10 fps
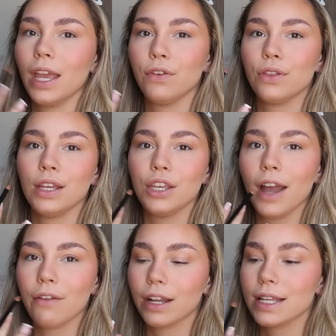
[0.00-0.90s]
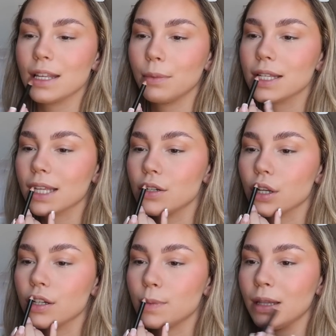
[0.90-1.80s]
If you think you have like a similar skin
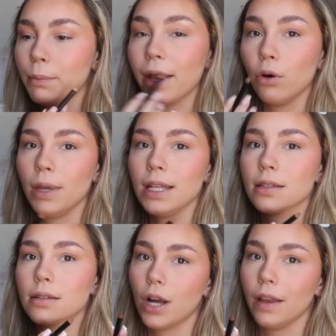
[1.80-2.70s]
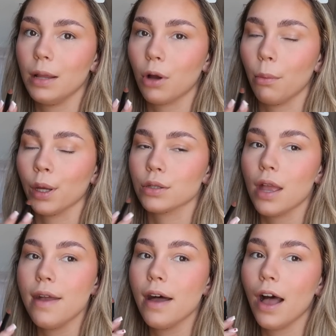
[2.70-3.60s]
tone to me, by all means try the lip combos.
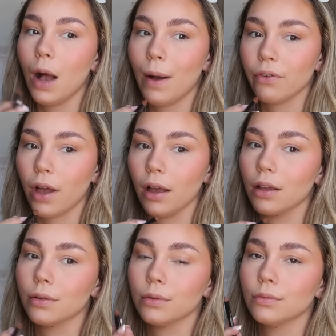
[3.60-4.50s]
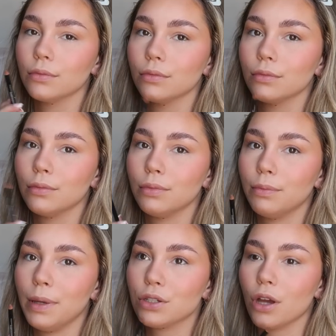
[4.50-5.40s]
However,
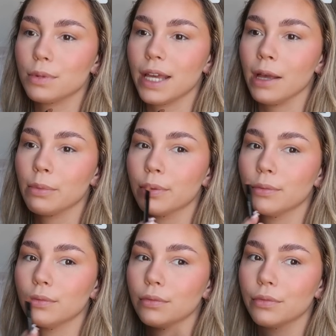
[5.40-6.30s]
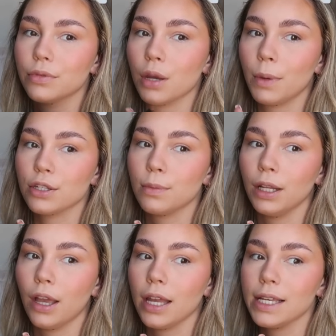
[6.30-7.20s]
big top tip, don't waste your
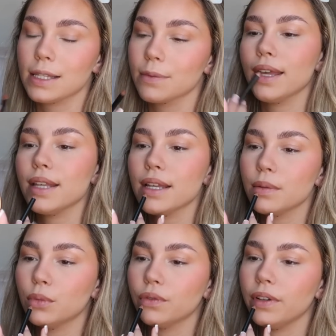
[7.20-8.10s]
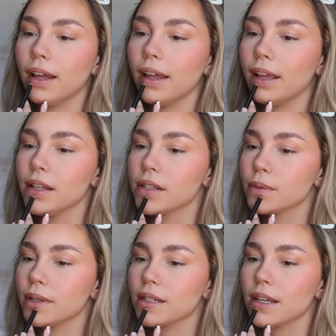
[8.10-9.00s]
money, girlies. This is a Morphe liner in
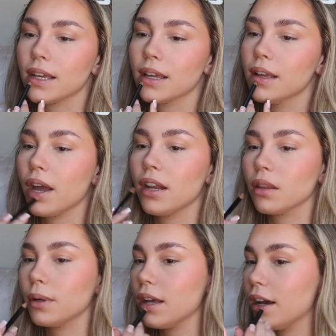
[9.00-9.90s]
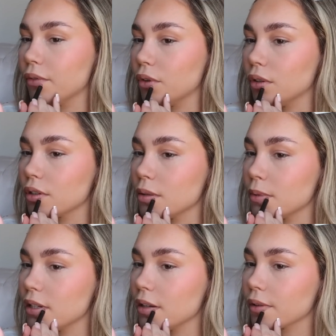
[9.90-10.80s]
Sweet Tea. But another one that I've also
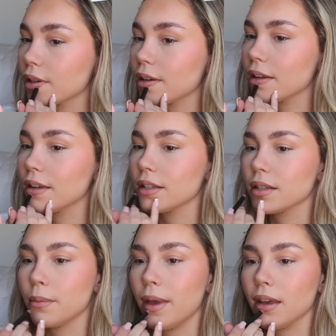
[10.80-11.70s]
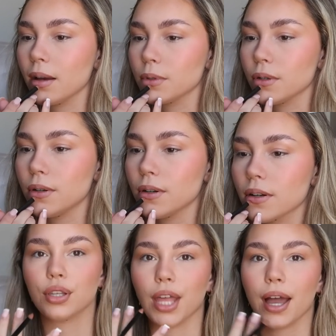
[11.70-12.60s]
been loving is Makeup
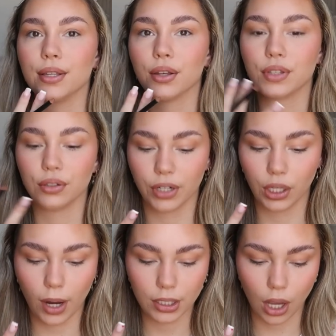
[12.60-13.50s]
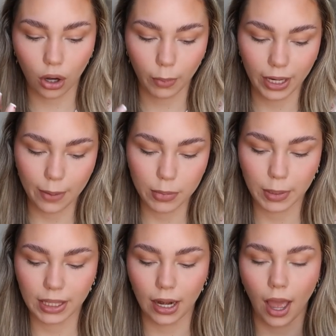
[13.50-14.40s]
Talk. So that is obviously really quite dark on my lips,
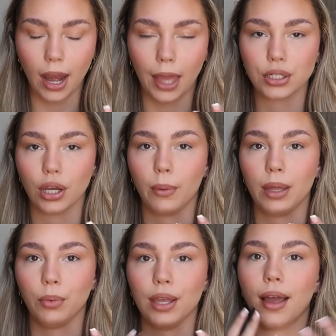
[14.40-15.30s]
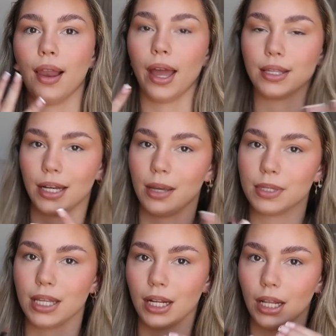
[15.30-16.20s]
but then I like to go in with a lighter
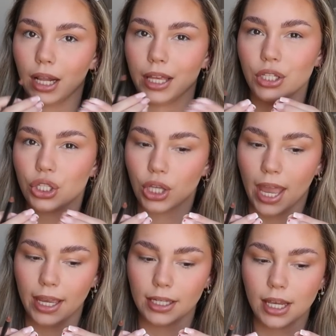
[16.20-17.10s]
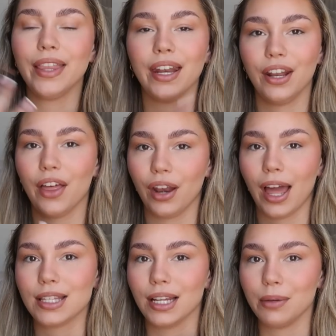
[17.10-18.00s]
lipstick, like shade, and then another
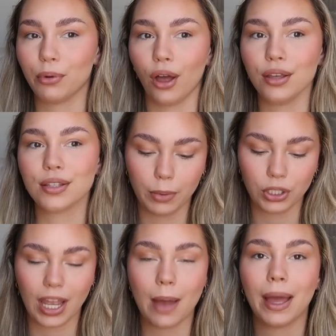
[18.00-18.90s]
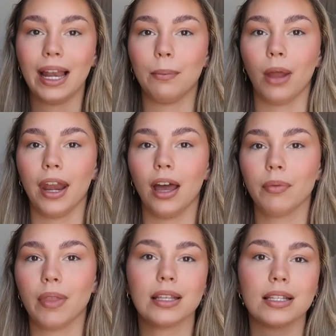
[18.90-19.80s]
lighter lip gloss. Probably should get a better lip
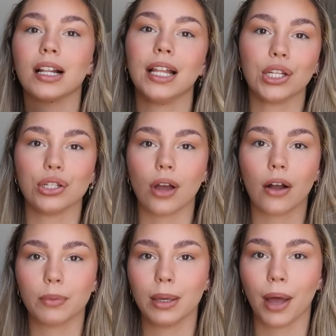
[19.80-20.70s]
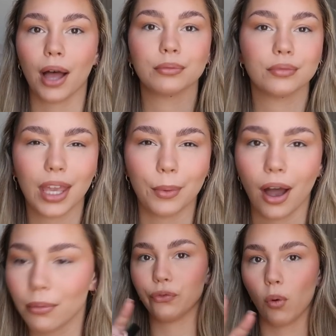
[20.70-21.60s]
liner. This is clearly too dark for me, but here we
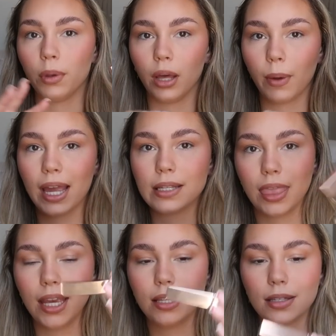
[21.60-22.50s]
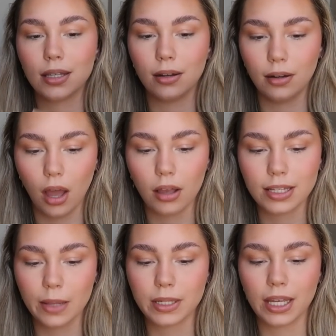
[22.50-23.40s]
are. Formula-wise, this
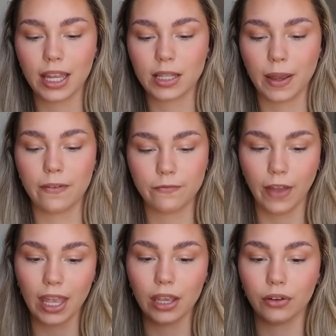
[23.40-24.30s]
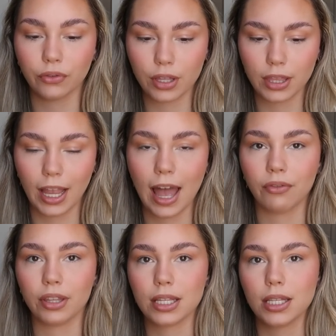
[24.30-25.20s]
NARS lipstick is my favorite thing
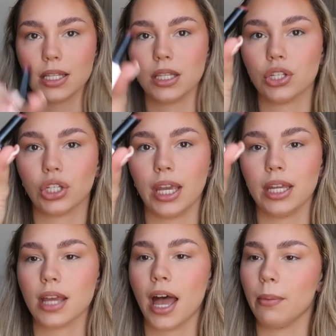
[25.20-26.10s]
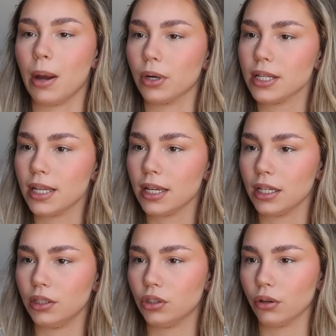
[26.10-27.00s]
ever. This is in the shade, I wanna
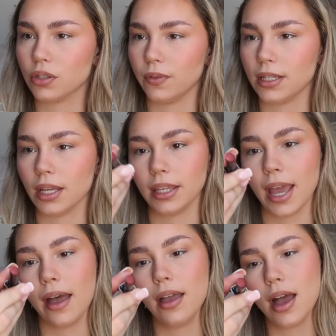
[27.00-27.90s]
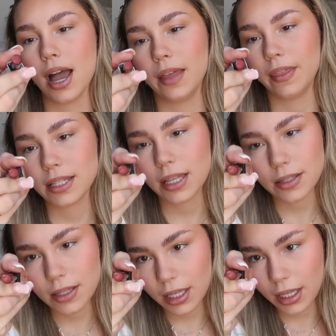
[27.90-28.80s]
say Dolce Vita, yeah. And this
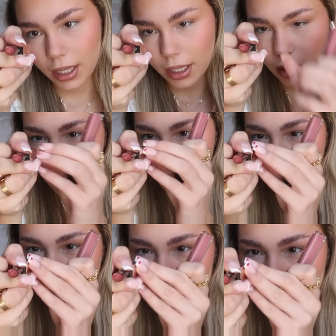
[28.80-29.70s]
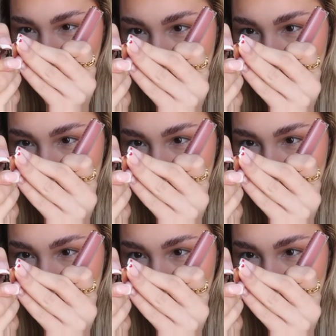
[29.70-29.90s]
is the, oh my god, that's too